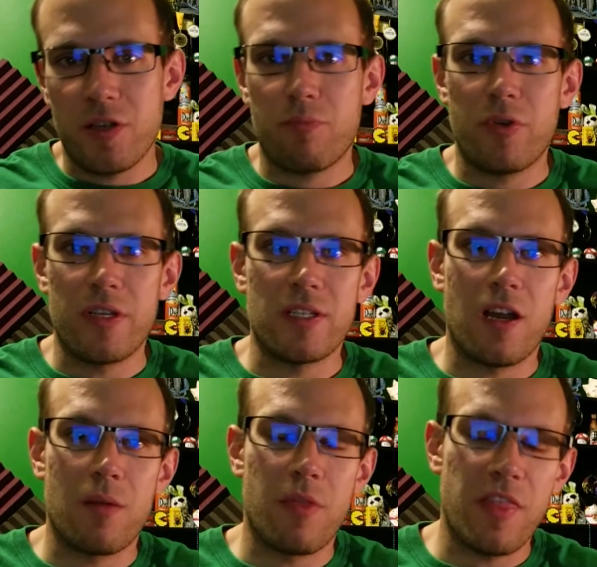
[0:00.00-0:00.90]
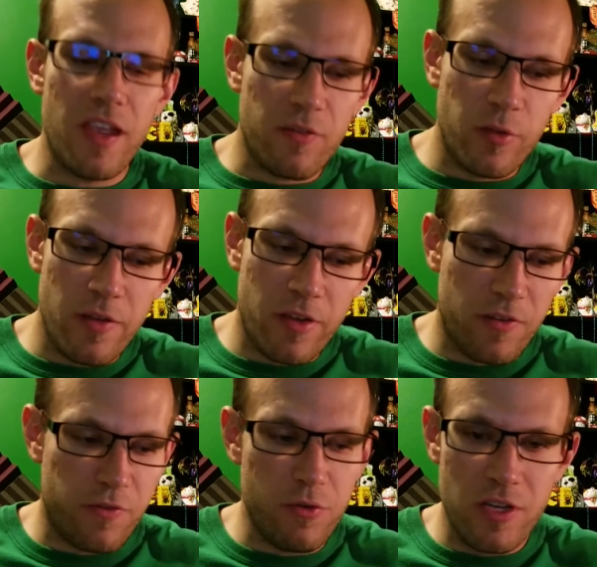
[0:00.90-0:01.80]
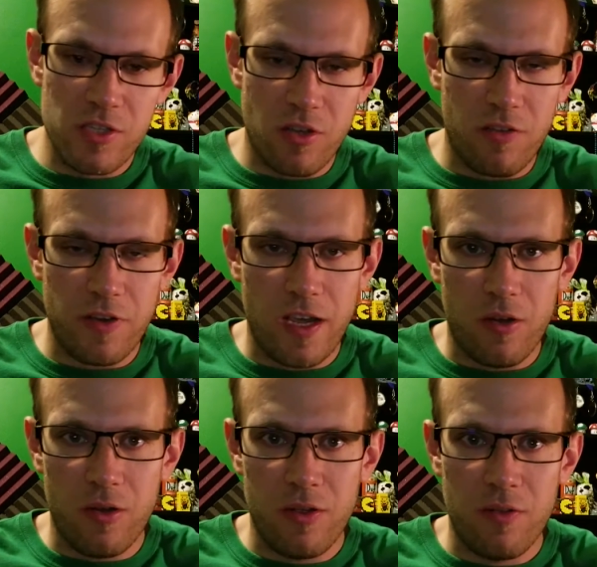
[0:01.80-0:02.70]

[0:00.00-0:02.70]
I'm pretty tired, but thankfully I've got a few days off now.